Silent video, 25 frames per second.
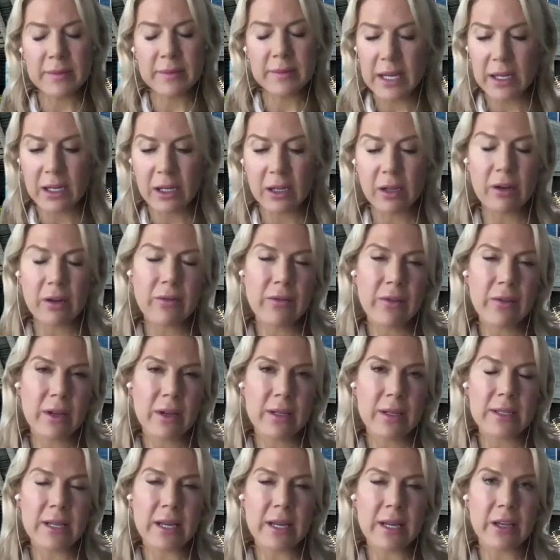a lot of
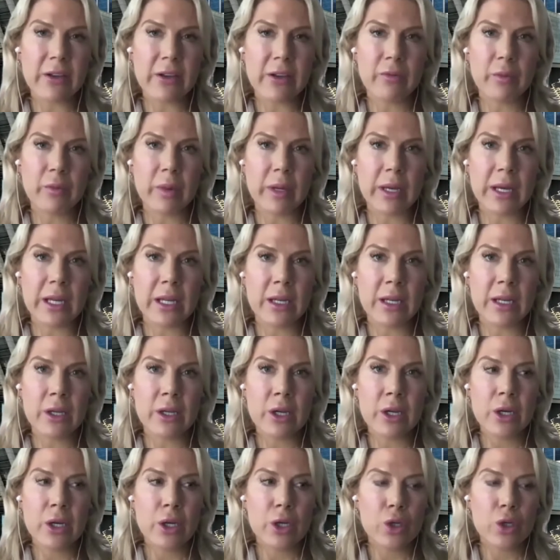things that you've been
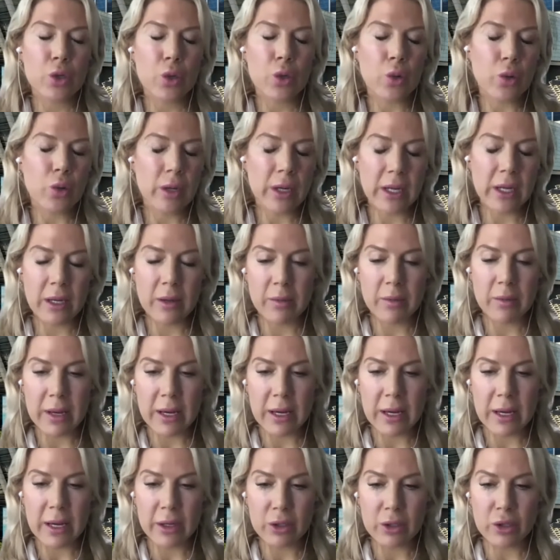talking
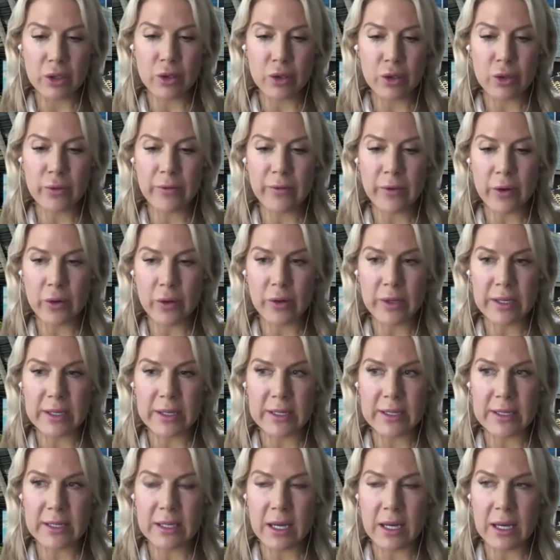about do
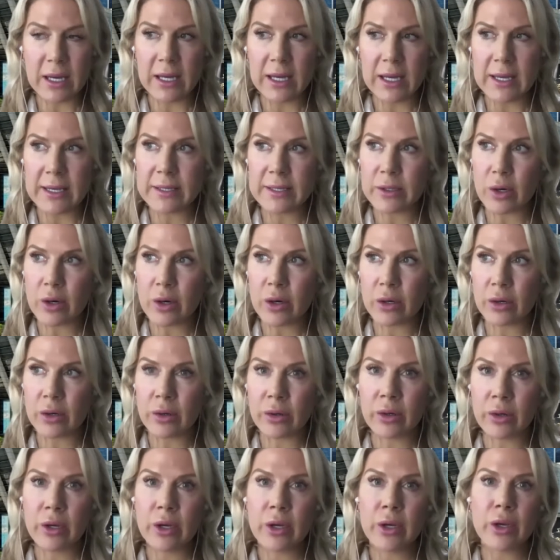focus, I guess, on,
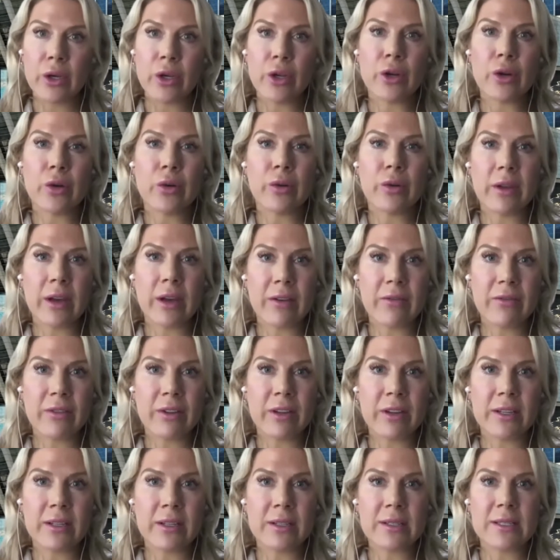
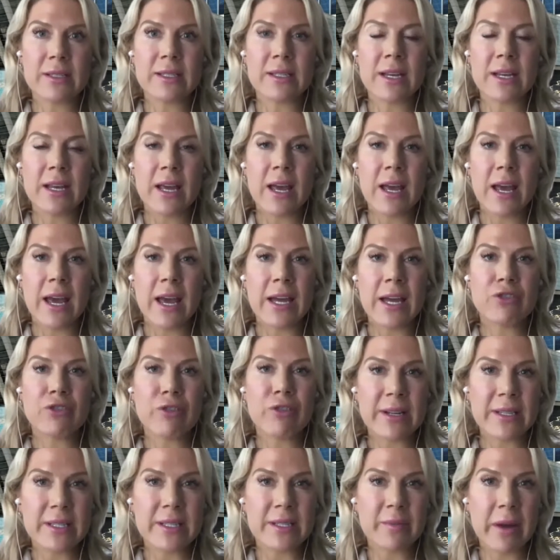governance and
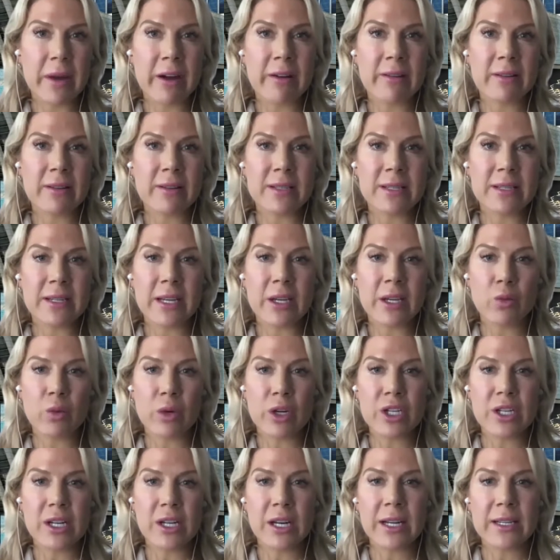transparency,
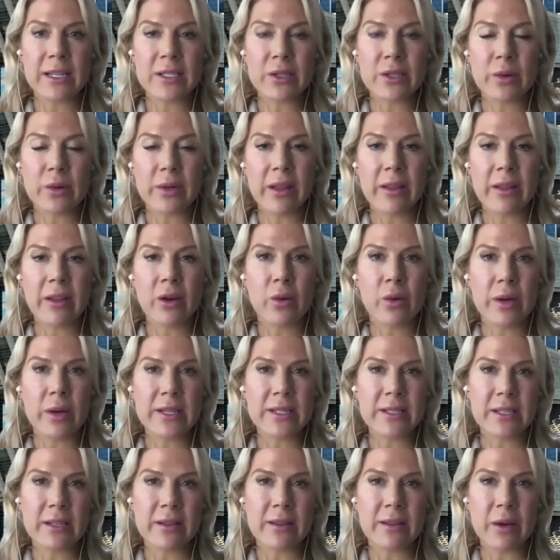which links to another
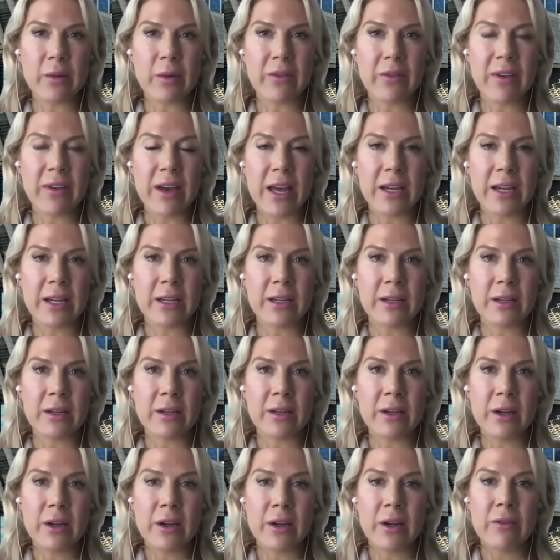question that we've had in
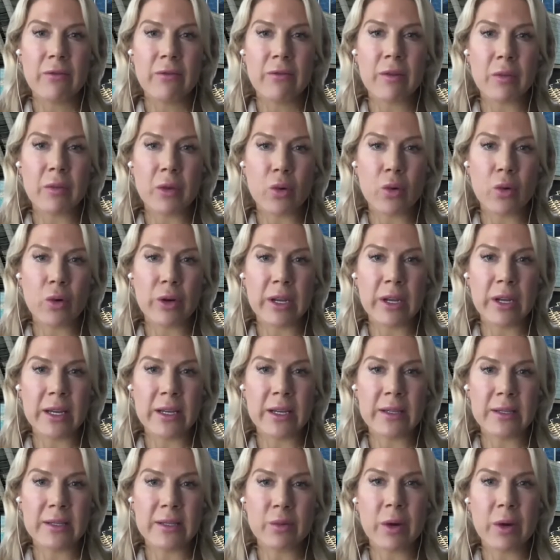from the
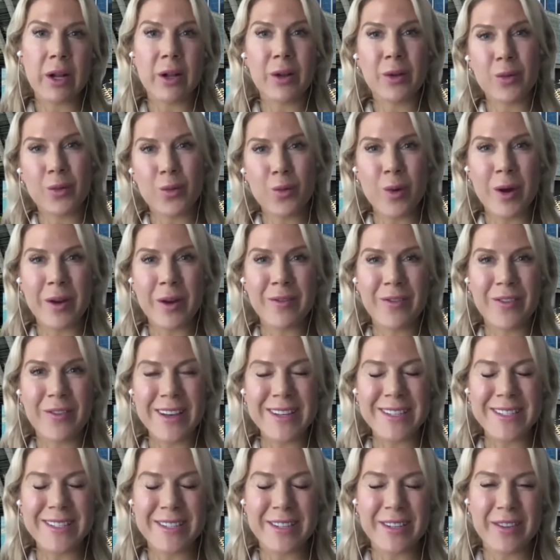audience. Well, one
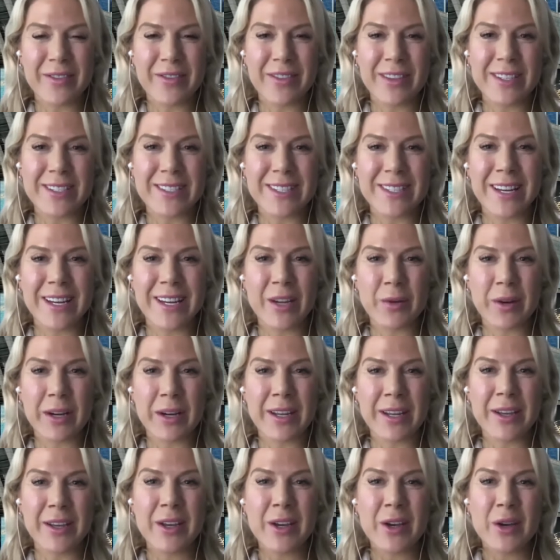facet of this anyway,
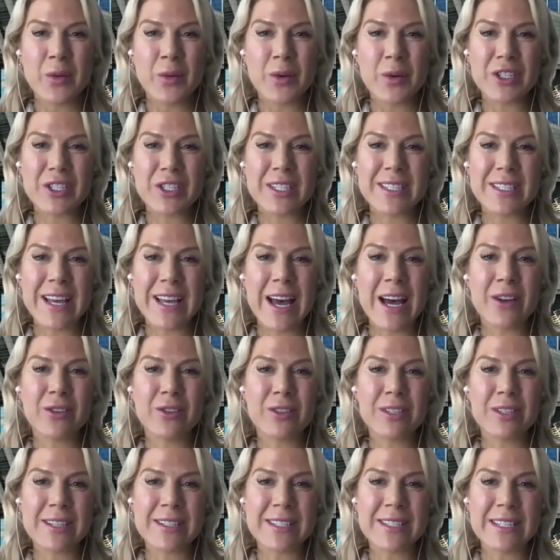which is, how
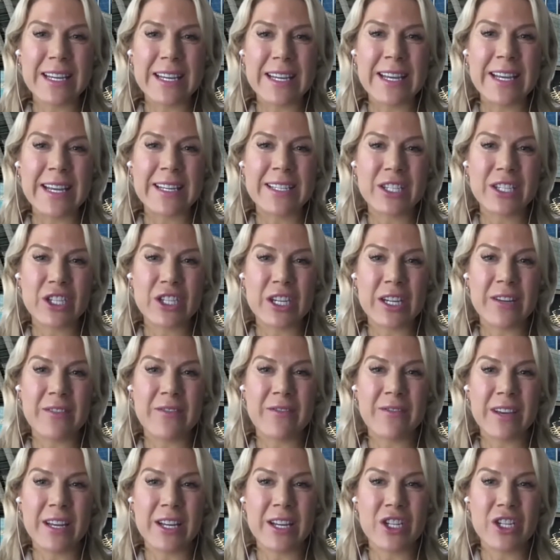does ESG
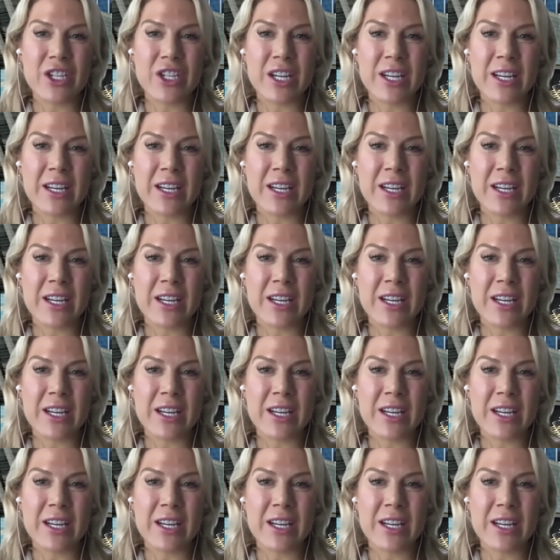feature